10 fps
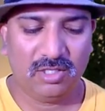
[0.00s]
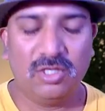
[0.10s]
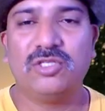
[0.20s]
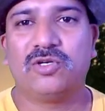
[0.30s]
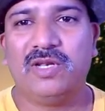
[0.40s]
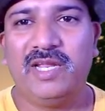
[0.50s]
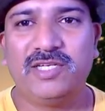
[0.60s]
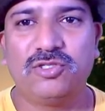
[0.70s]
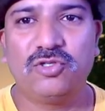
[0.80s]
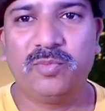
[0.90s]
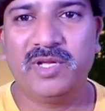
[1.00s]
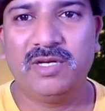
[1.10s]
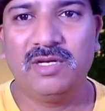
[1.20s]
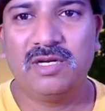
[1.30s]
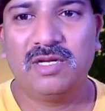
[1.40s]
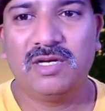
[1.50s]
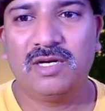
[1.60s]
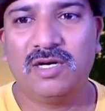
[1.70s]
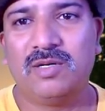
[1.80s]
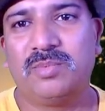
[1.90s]
So let's zoom in
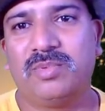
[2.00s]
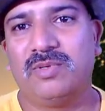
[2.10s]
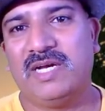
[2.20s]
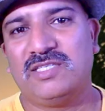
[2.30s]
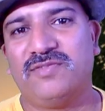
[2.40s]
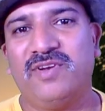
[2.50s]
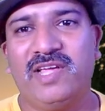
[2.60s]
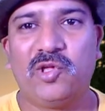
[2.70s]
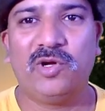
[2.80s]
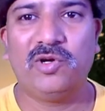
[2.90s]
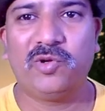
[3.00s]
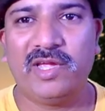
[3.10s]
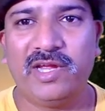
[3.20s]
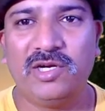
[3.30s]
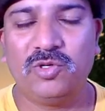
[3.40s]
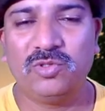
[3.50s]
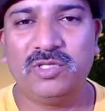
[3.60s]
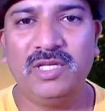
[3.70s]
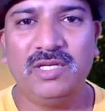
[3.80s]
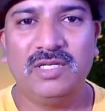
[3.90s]
as if like you are looking into
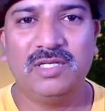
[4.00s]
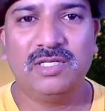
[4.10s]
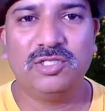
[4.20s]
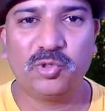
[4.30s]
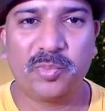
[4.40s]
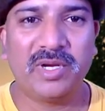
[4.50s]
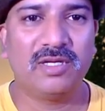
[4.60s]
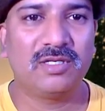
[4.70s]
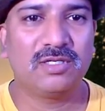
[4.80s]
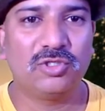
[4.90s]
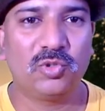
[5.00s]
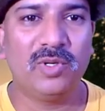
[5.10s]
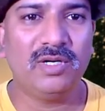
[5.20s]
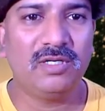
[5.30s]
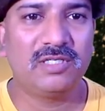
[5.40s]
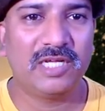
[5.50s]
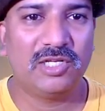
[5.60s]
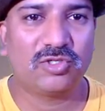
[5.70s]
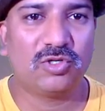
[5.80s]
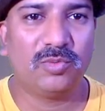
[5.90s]
the Jupiter through a
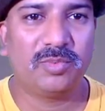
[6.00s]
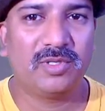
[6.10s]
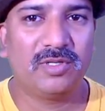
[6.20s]
telescope.